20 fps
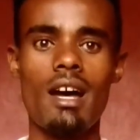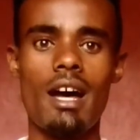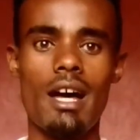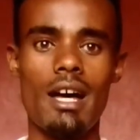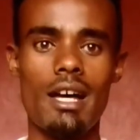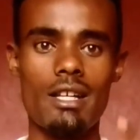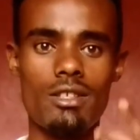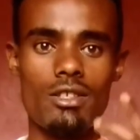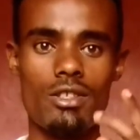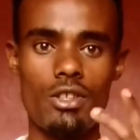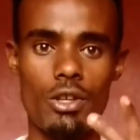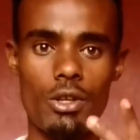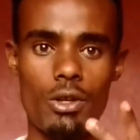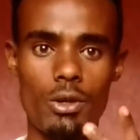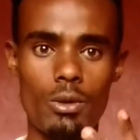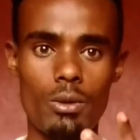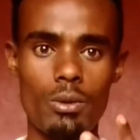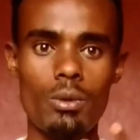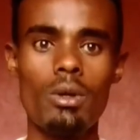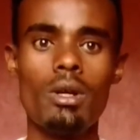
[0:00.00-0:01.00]
has
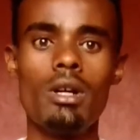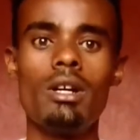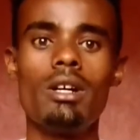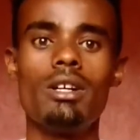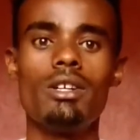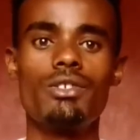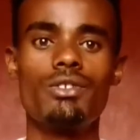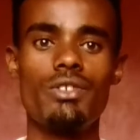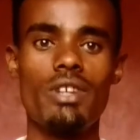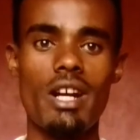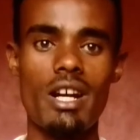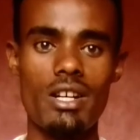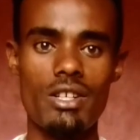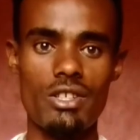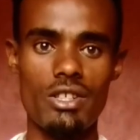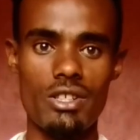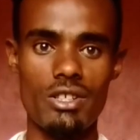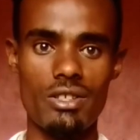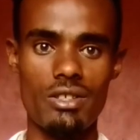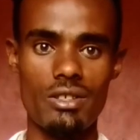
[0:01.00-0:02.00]
two
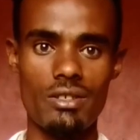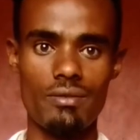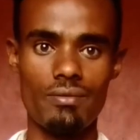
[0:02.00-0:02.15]
structures,